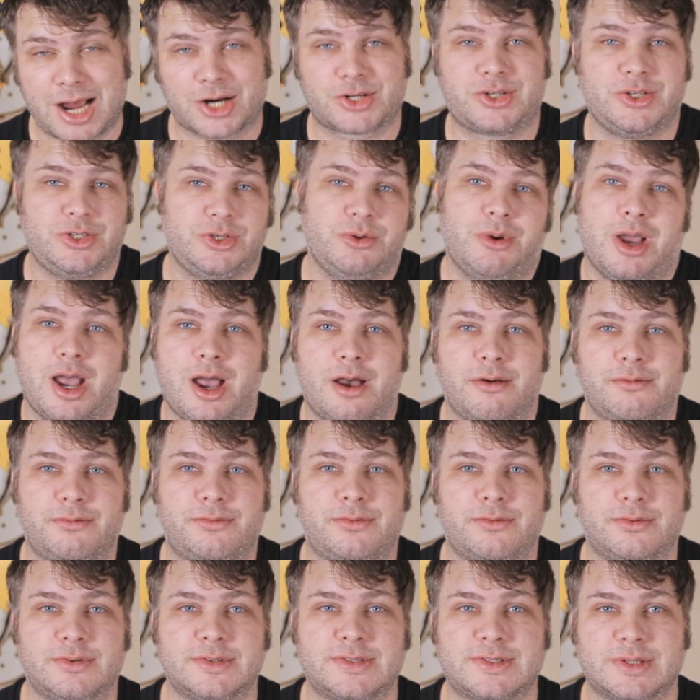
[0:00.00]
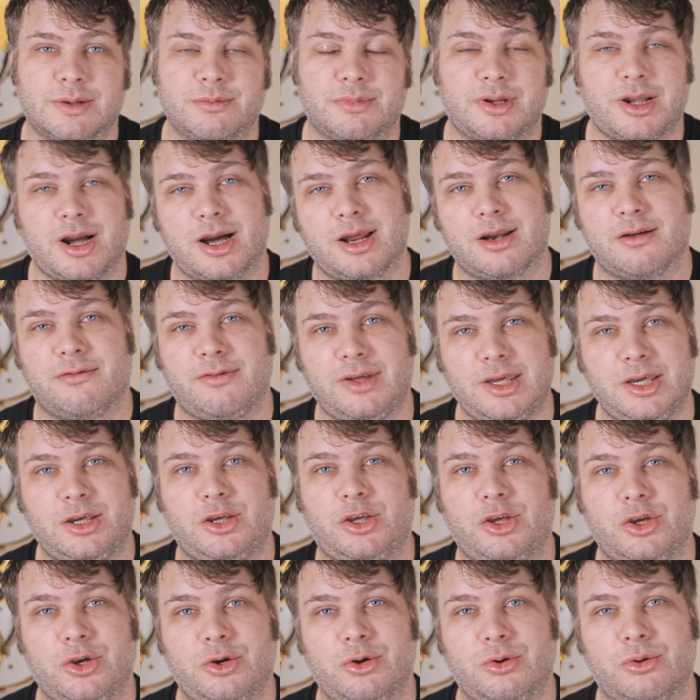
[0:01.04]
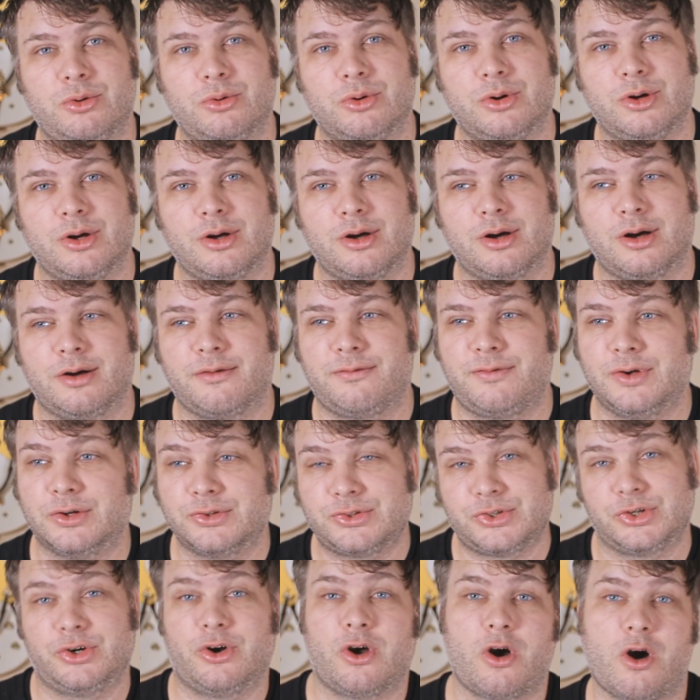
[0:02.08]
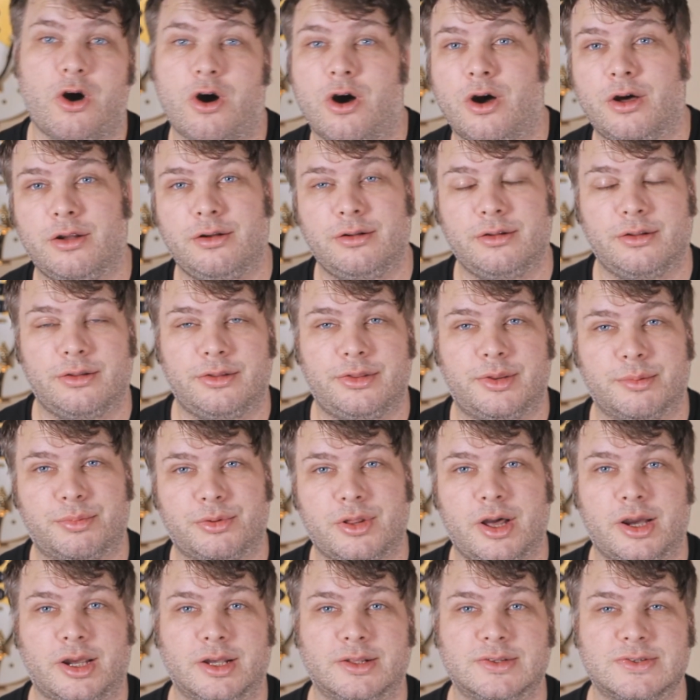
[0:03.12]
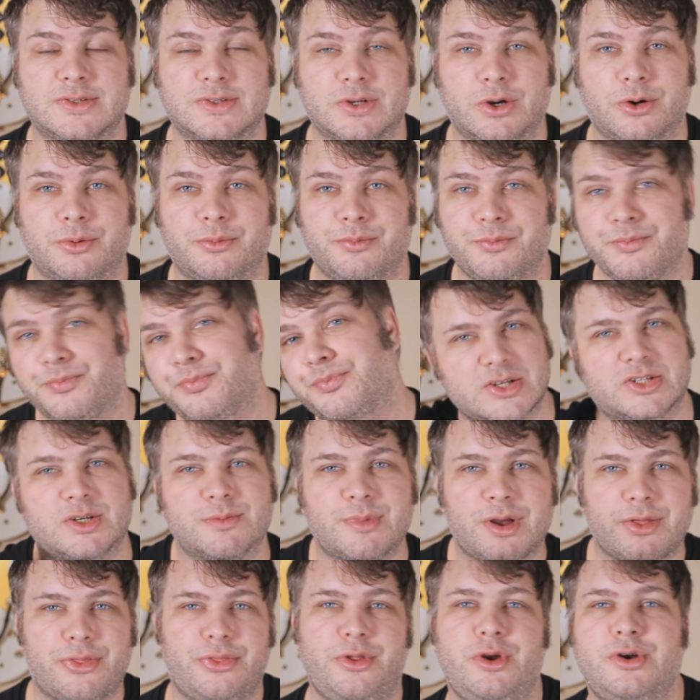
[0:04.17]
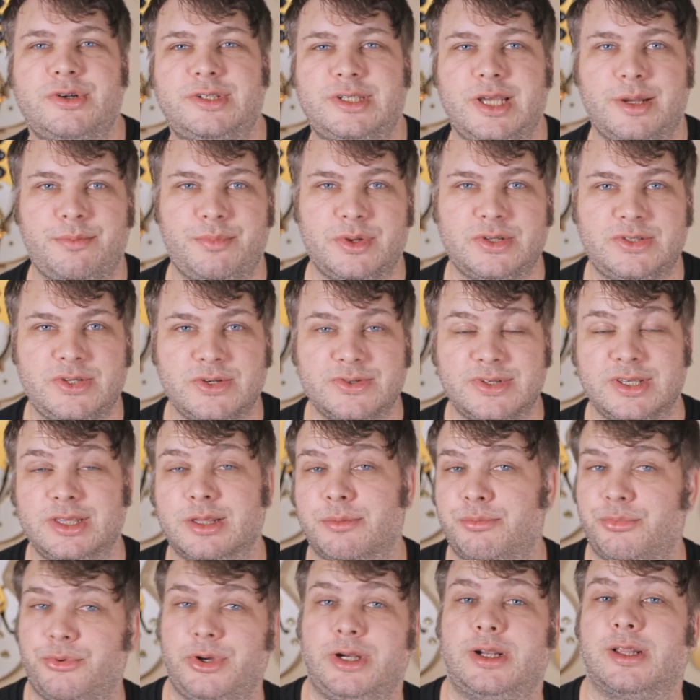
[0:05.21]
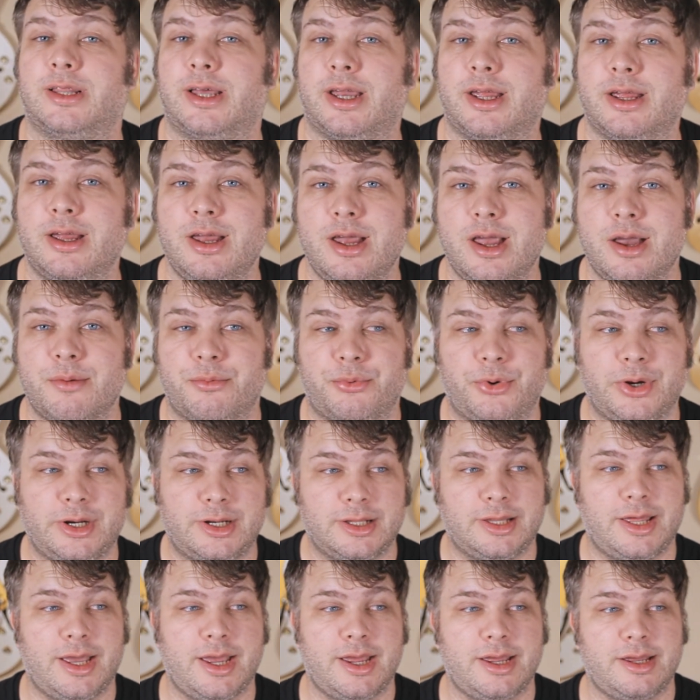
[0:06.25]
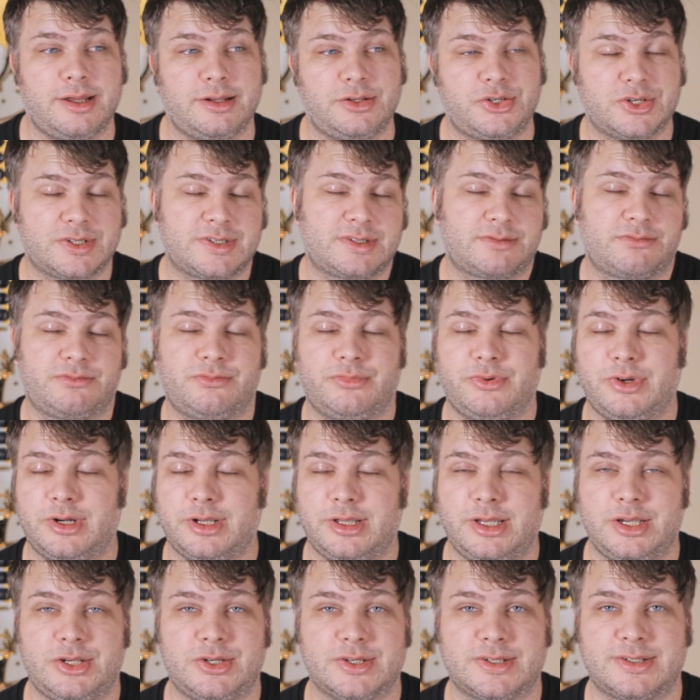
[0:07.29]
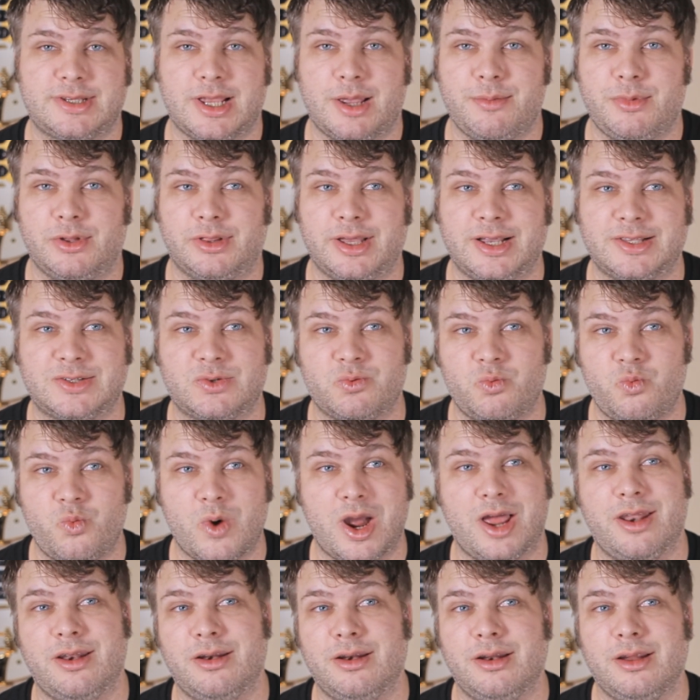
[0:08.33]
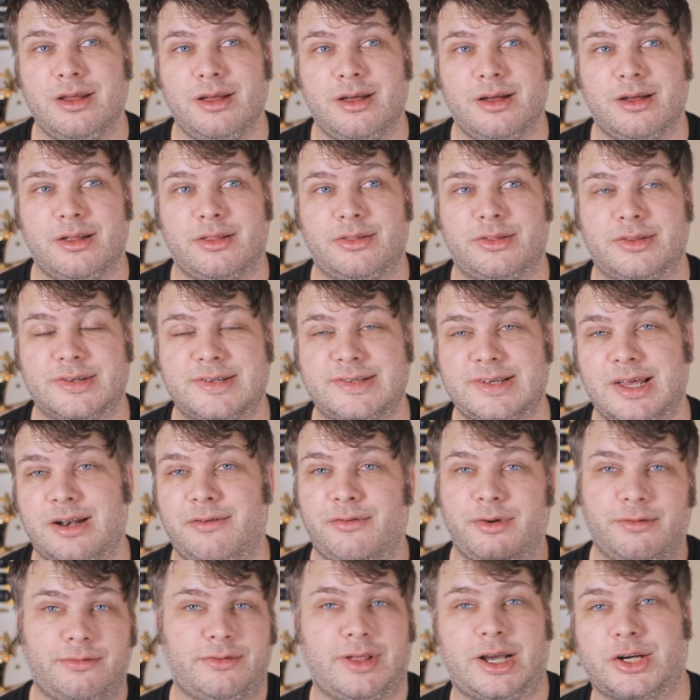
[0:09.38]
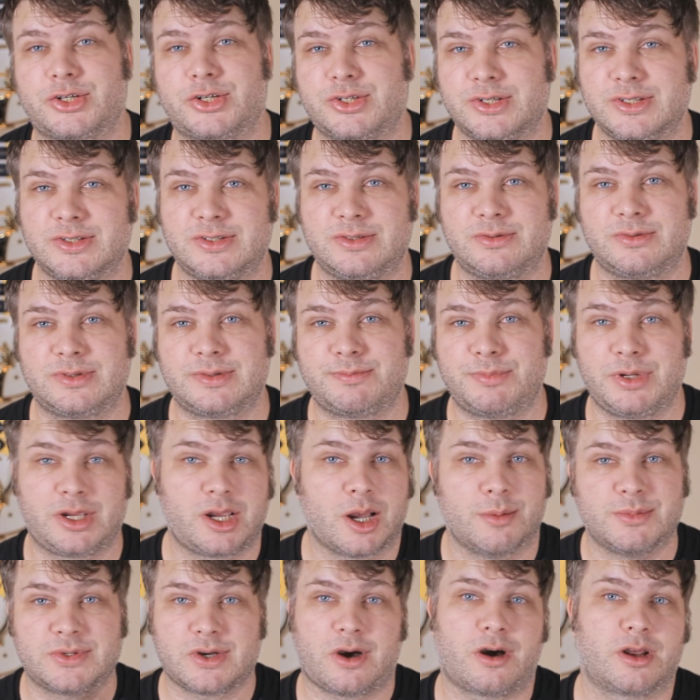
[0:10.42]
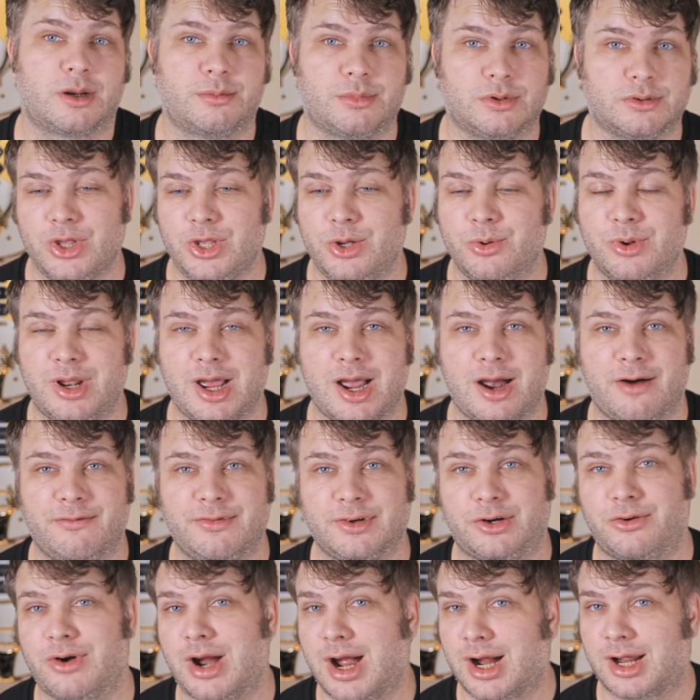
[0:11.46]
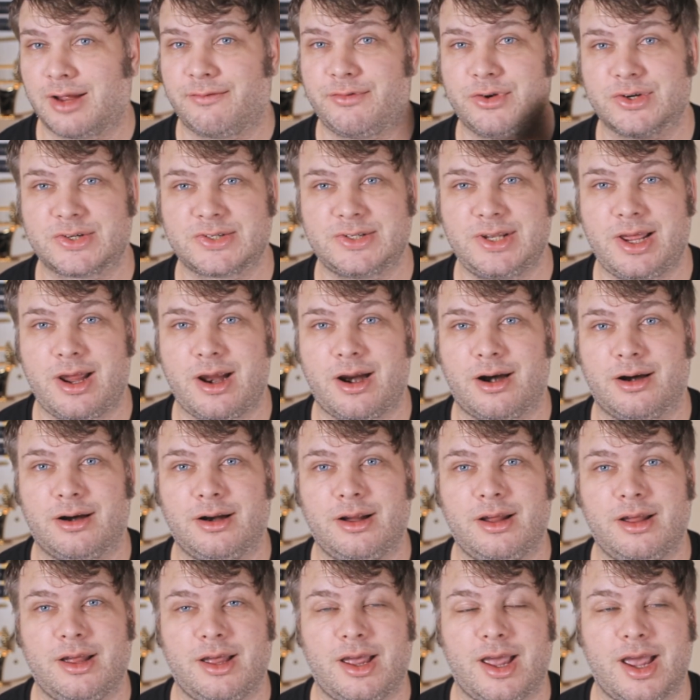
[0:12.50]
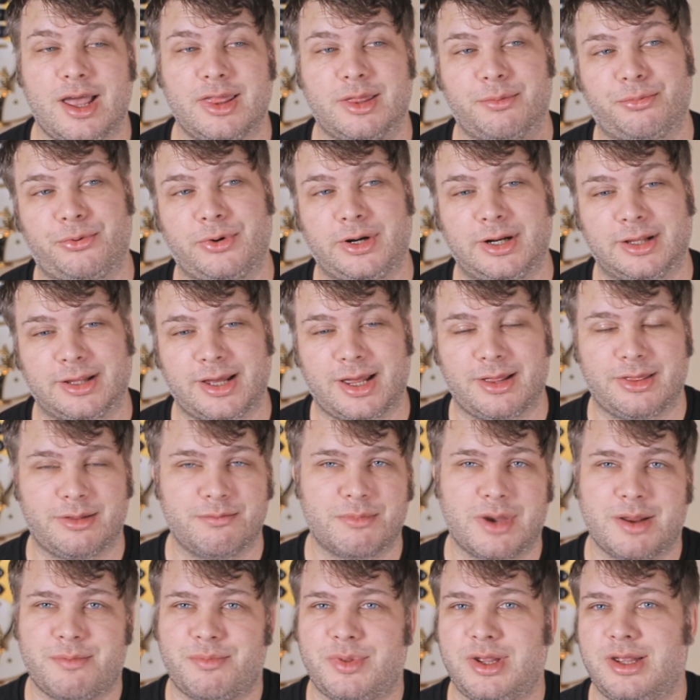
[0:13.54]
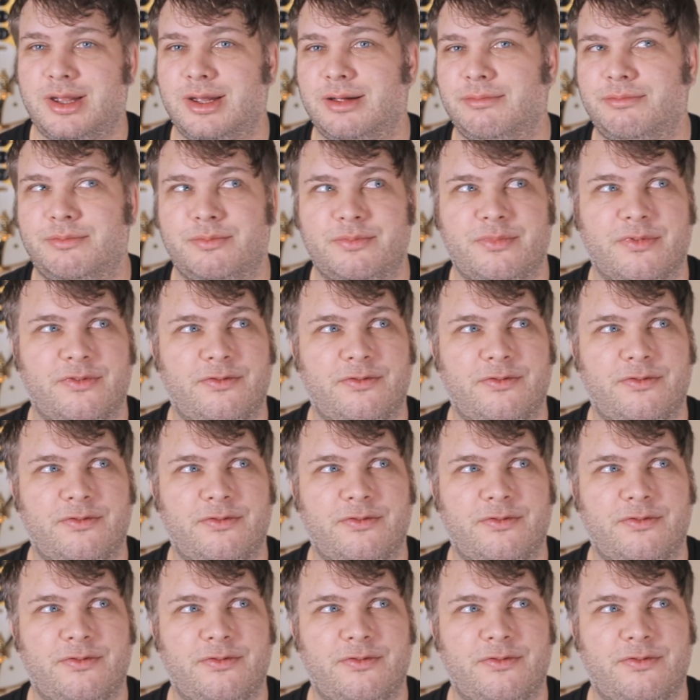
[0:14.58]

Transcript: actually do have some kind of EQ filter on the plugin. So my third tip is using the pre-delay. Pre-delay really just emulates when the set of reflections becomes audible. You would have the crack of your snare, and the pre-delay that might be